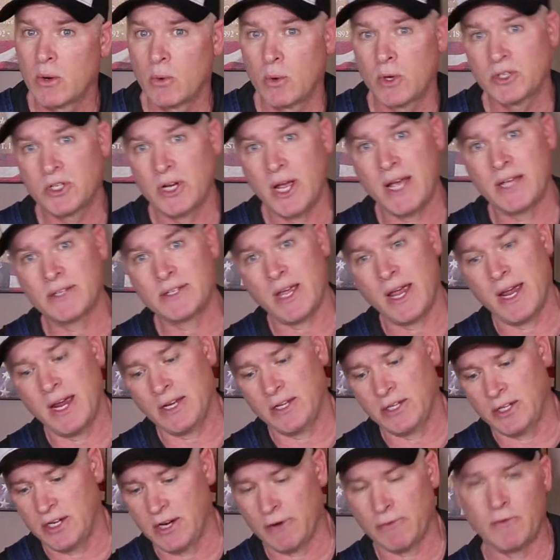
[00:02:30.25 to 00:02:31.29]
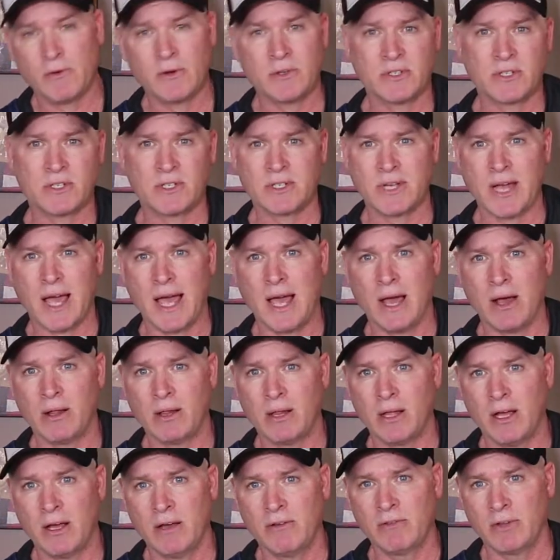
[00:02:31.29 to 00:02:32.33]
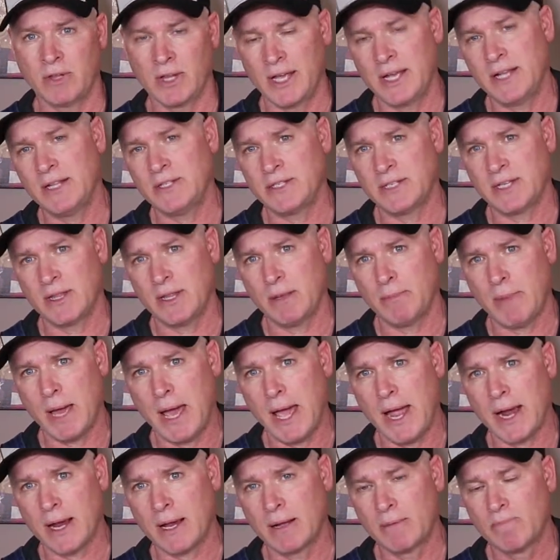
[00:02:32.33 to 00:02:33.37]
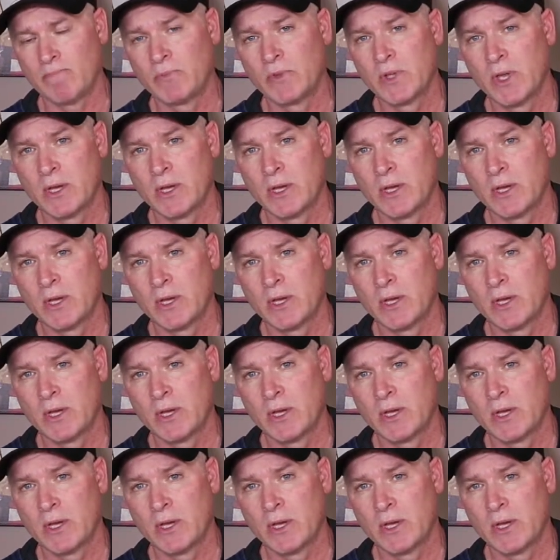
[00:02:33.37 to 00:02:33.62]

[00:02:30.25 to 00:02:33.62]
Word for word: which has a different style of lens in the back.